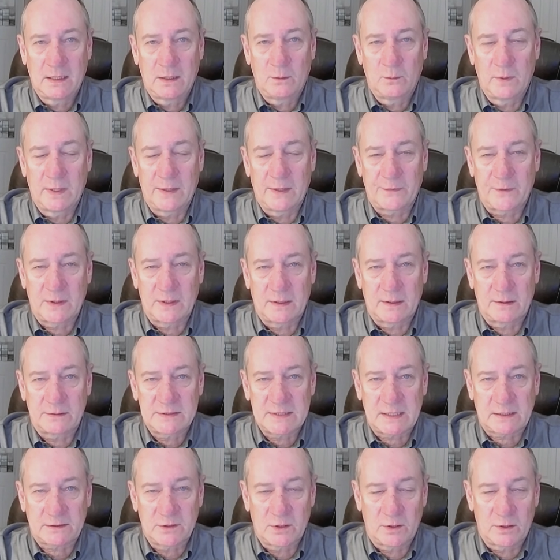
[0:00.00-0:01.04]
with a
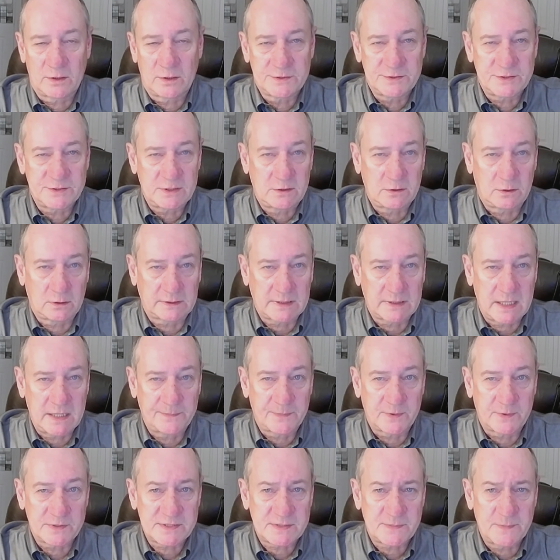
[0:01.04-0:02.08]
technology called
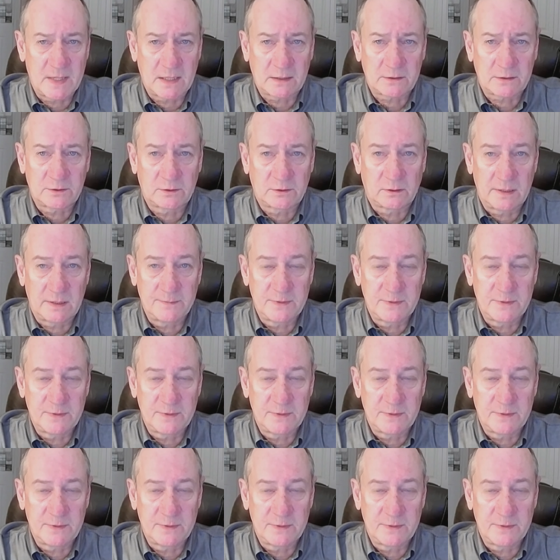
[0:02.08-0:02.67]
hyperspectral